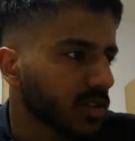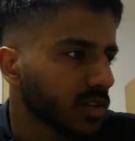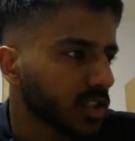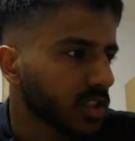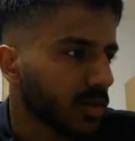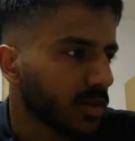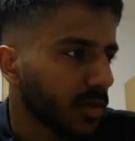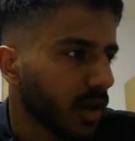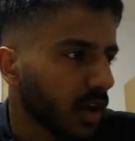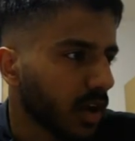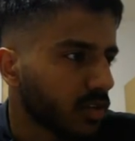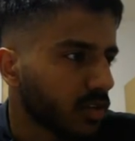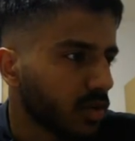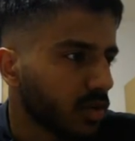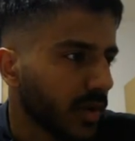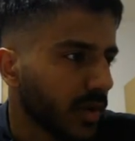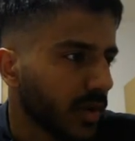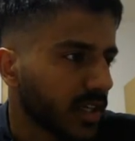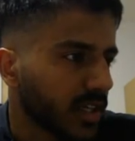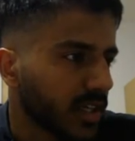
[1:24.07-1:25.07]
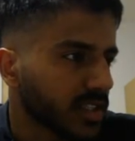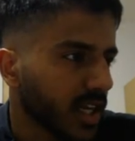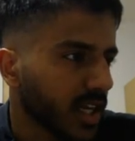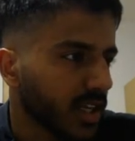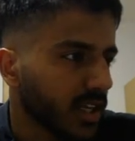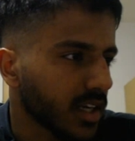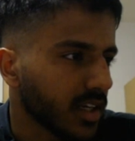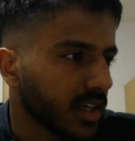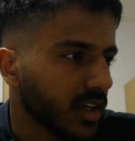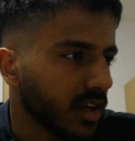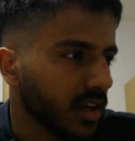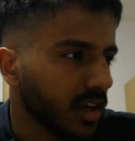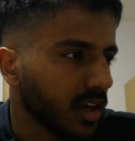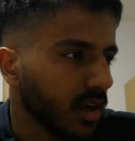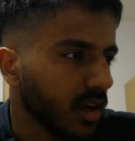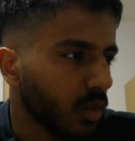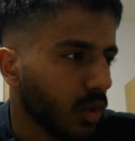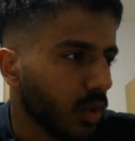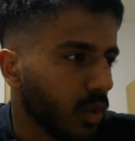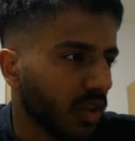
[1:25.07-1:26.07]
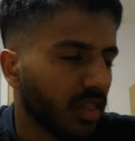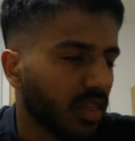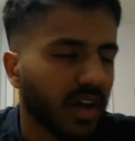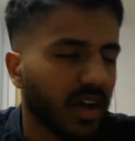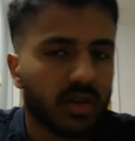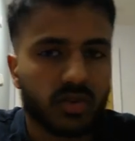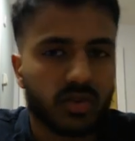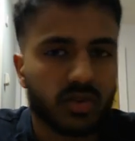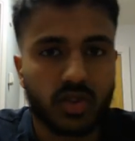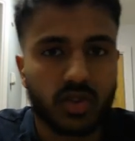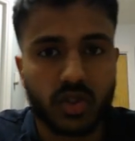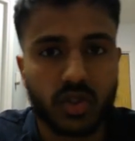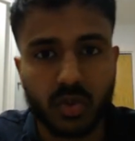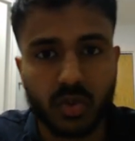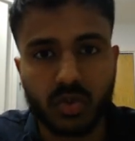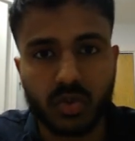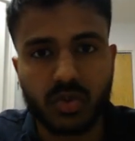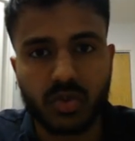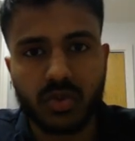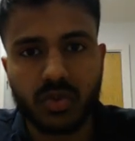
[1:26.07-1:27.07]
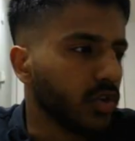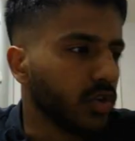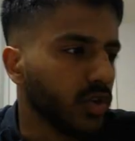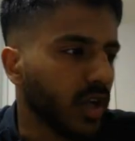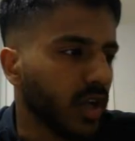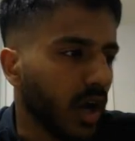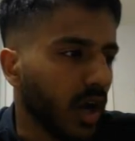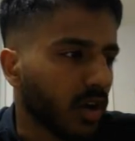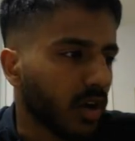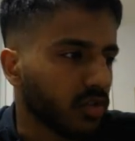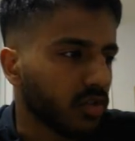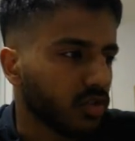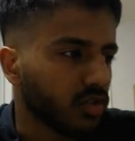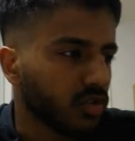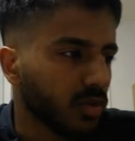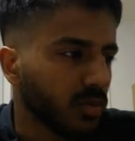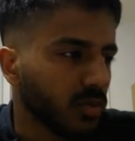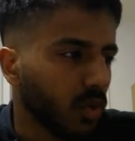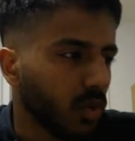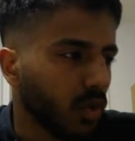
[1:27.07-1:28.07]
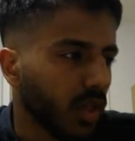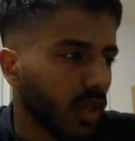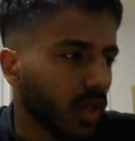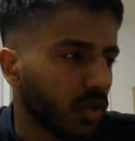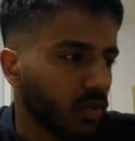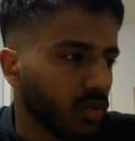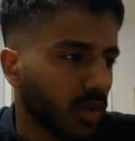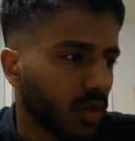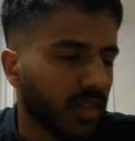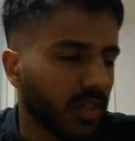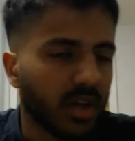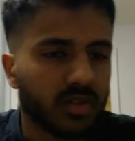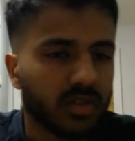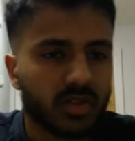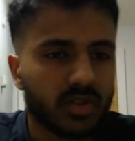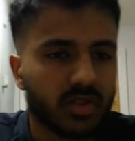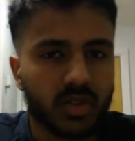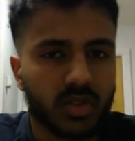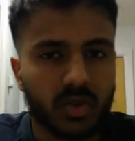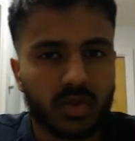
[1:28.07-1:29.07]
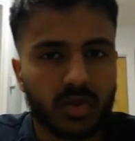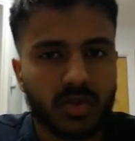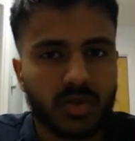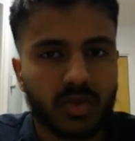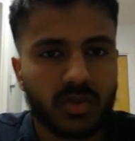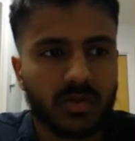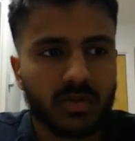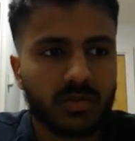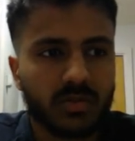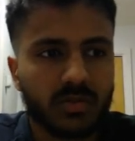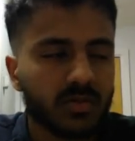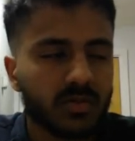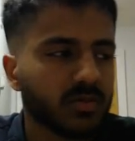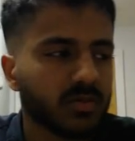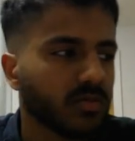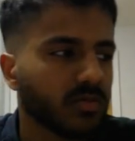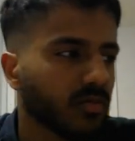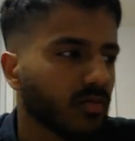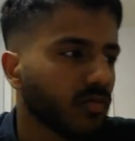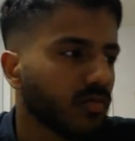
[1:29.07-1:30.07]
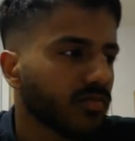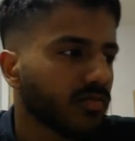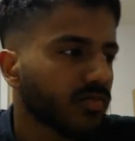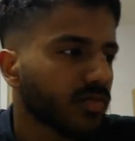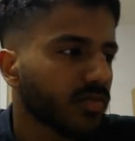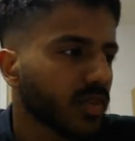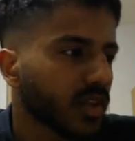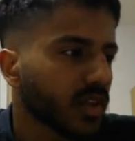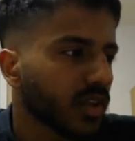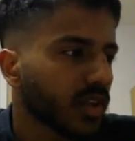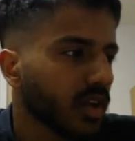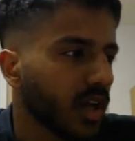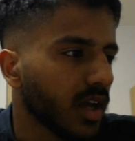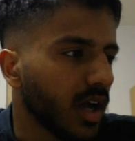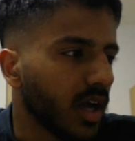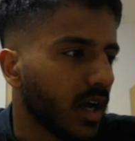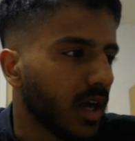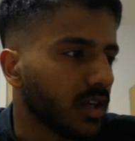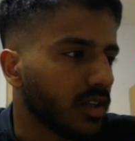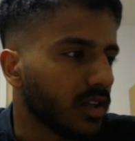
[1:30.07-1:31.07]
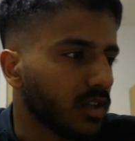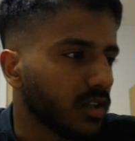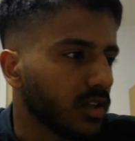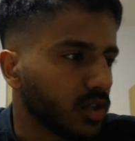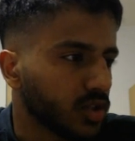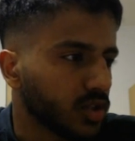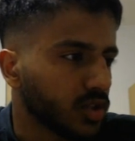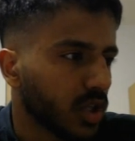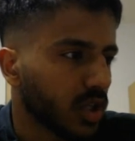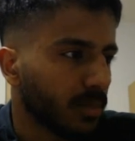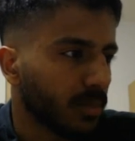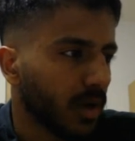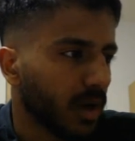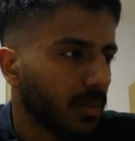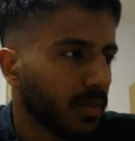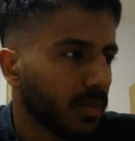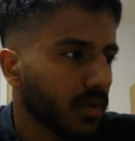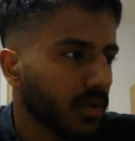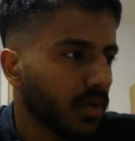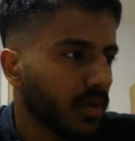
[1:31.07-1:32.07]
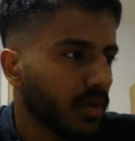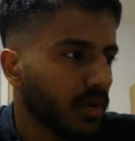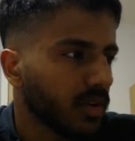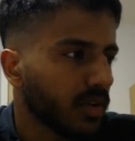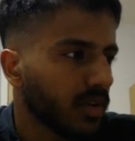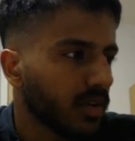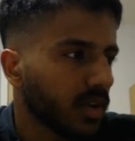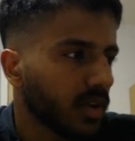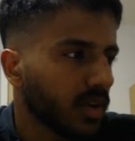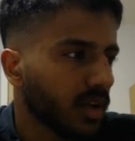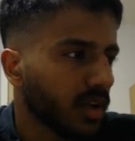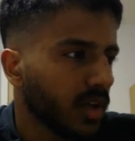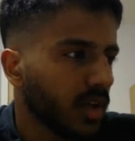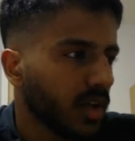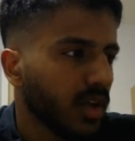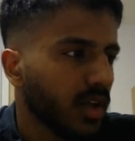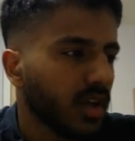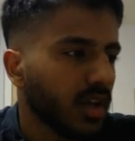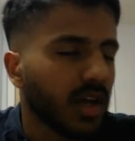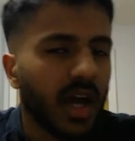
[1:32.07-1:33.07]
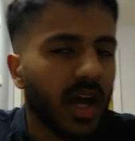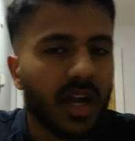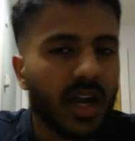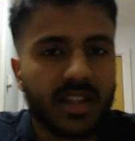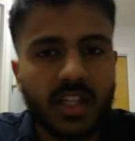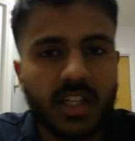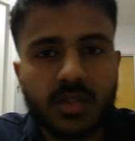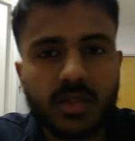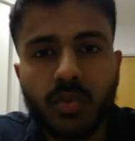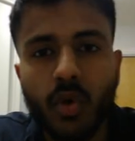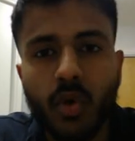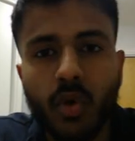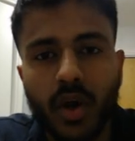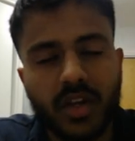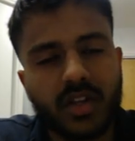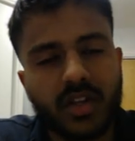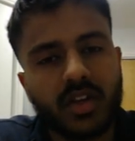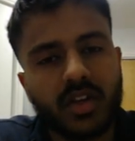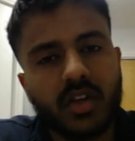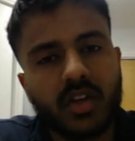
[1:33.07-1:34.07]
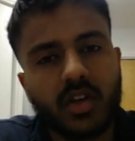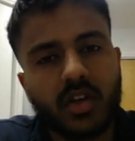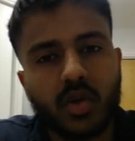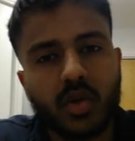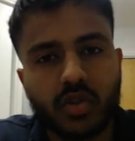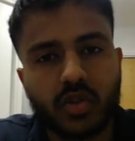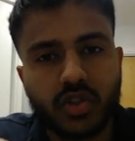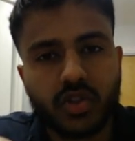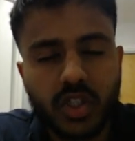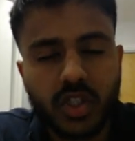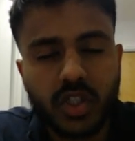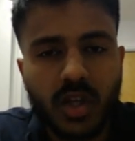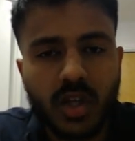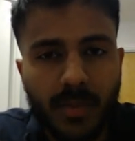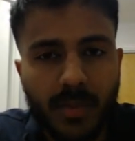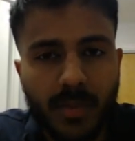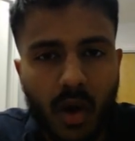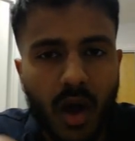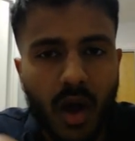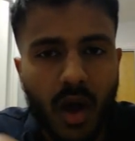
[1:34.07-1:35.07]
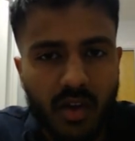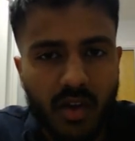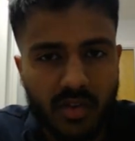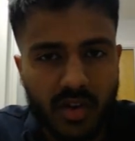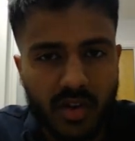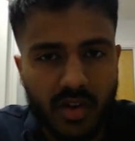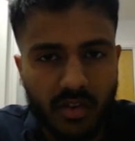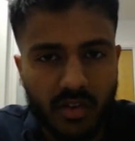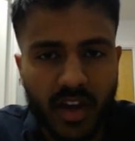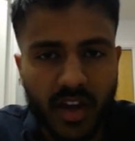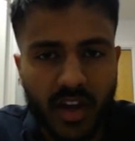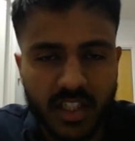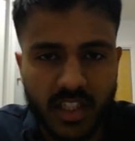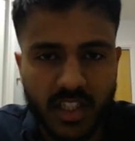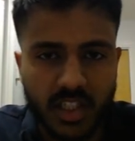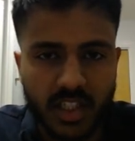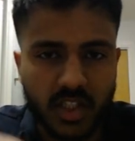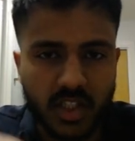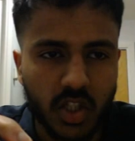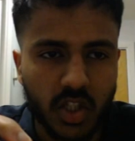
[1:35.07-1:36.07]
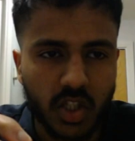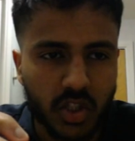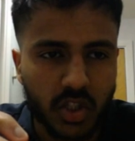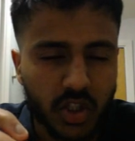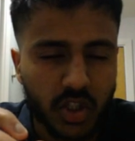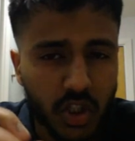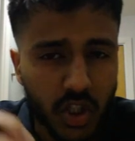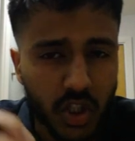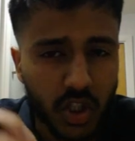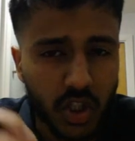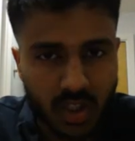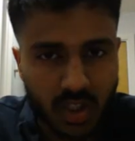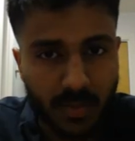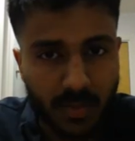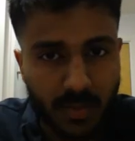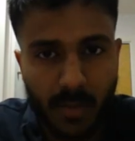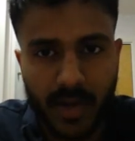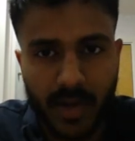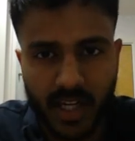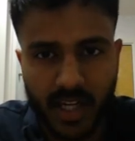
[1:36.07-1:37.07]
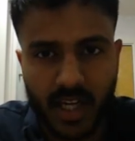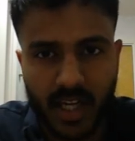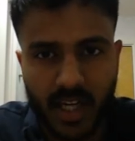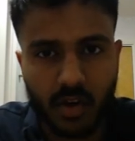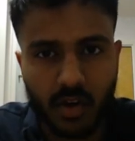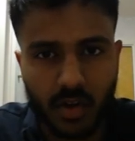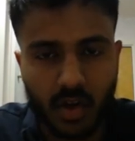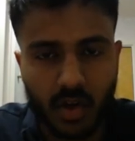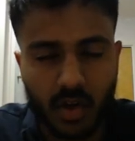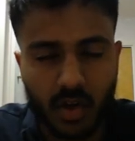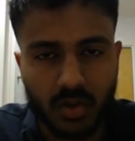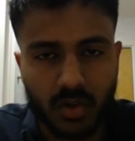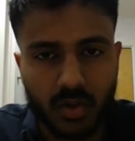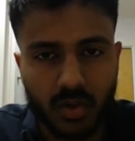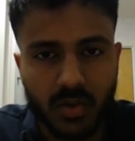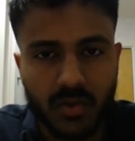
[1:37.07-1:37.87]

supplies you exactly 1000 joules, you now consume all those 1000 joules and you jump up. And at this point, you just about have enough energy to just about make it out of the hole,